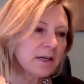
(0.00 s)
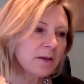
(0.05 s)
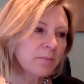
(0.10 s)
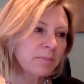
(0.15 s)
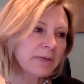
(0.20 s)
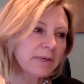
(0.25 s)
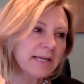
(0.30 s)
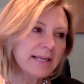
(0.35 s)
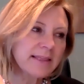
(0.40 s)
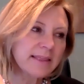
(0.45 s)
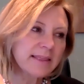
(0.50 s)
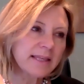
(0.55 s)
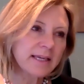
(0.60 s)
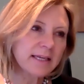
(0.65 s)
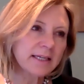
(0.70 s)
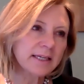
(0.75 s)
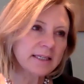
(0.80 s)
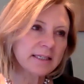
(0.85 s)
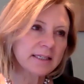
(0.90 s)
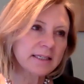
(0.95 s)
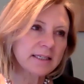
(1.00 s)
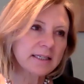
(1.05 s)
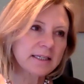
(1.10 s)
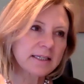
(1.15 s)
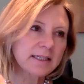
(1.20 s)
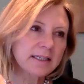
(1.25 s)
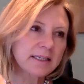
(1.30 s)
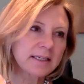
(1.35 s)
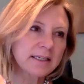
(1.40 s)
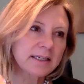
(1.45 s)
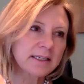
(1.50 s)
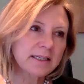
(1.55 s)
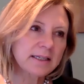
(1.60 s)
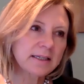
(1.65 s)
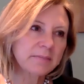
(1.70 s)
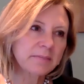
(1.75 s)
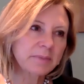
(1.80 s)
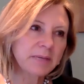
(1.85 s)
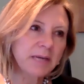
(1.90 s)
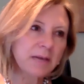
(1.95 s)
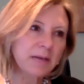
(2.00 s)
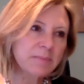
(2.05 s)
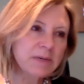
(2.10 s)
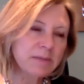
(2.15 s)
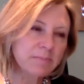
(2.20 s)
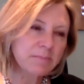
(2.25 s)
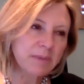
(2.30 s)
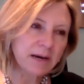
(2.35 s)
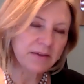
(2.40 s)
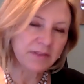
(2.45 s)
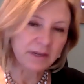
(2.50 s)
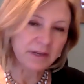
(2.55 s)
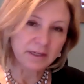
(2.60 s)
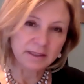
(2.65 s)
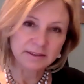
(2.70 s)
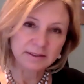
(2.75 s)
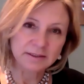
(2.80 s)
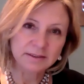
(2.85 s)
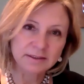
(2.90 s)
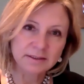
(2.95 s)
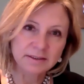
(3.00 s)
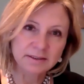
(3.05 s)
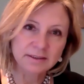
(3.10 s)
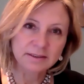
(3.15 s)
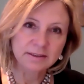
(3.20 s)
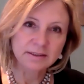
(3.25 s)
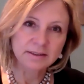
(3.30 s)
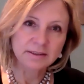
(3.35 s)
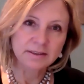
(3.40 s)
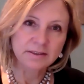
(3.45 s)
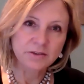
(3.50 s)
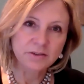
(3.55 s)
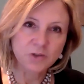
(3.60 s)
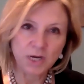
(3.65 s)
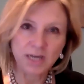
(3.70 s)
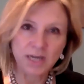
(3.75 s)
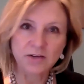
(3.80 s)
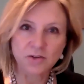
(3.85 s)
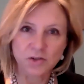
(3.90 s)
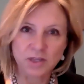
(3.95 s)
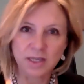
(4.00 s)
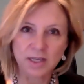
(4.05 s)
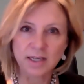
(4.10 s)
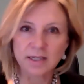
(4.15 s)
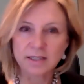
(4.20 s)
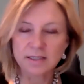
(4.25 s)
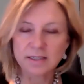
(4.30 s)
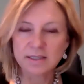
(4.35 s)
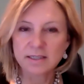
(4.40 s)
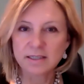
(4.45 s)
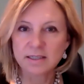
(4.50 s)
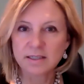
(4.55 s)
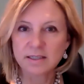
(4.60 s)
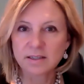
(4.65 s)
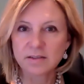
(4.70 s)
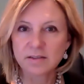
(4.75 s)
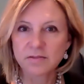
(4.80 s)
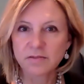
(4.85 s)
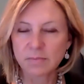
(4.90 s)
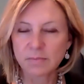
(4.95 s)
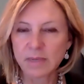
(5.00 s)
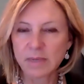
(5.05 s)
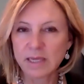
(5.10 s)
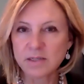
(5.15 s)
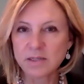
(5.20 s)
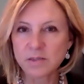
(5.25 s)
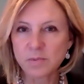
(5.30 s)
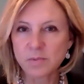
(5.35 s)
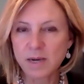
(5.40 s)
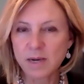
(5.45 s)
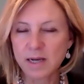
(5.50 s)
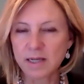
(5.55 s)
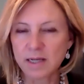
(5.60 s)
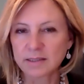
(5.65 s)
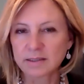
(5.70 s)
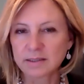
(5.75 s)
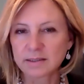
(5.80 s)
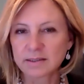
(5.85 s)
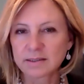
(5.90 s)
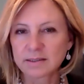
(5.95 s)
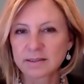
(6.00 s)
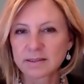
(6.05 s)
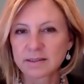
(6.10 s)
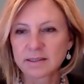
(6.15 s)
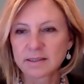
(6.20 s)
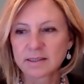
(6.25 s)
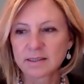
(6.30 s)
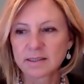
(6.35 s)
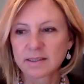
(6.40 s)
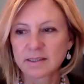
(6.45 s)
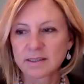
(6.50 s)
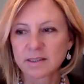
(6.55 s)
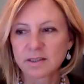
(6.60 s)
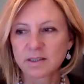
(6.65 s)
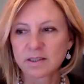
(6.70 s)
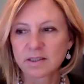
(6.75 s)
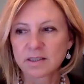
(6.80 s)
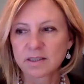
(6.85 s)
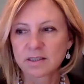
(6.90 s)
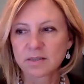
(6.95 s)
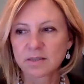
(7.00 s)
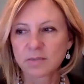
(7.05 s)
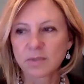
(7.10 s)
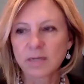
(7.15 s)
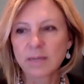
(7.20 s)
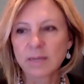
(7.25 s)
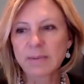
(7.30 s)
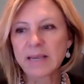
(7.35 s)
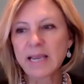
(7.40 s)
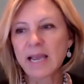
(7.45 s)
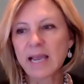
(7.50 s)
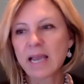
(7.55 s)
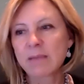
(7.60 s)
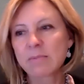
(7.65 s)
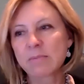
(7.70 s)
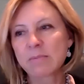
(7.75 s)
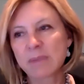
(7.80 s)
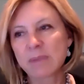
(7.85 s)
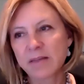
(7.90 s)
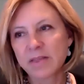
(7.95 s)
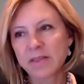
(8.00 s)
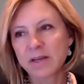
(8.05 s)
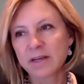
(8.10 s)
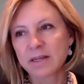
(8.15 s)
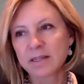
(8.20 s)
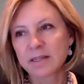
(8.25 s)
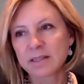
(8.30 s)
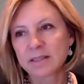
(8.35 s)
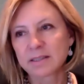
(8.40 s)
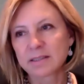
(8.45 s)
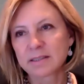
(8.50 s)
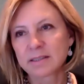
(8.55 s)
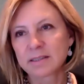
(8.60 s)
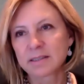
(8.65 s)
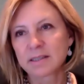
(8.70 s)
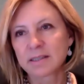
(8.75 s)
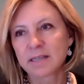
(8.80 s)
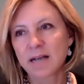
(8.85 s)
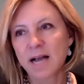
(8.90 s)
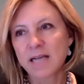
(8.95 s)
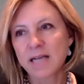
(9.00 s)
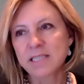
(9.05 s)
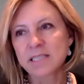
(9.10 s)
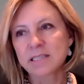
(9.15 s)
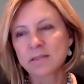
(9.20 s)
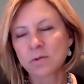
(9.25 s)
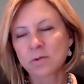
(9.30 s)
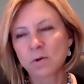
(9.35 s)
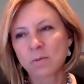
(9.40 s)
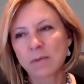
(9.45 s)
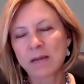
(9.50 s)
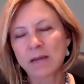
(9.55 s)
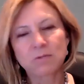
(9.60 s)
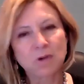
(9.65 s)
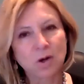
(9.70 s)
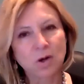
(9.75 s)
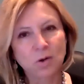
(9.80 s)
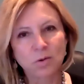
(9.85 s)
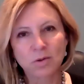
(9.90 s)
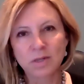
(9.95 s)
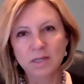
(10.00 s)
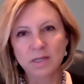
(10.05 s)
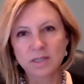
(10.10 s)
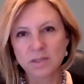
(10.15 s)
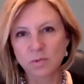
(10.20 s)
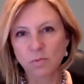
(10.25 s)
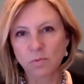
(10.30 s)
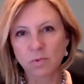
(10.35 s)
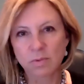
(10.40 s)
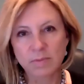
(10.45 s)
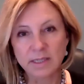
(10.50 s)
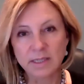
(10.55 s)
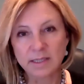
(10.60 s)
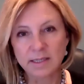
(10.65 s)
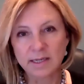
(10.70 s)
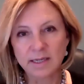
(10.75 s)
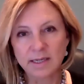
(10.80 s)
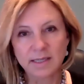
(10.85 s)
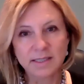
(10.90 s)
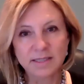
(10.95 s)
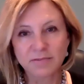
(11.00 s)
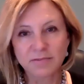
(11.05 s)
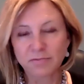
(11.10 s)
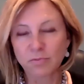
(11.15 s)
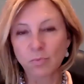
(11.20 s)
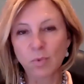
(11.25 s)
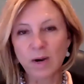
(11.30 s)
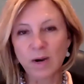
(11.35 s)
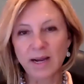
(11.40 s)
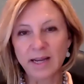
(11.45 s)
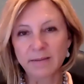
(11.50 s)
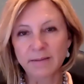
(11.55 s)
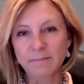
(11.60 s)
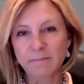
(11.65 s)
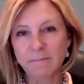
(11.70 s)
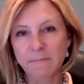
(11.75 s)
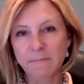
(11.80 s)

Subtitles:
But I think becoming a mother changed things for me as well. When I became a mother, I saw my role as a woman in a different way.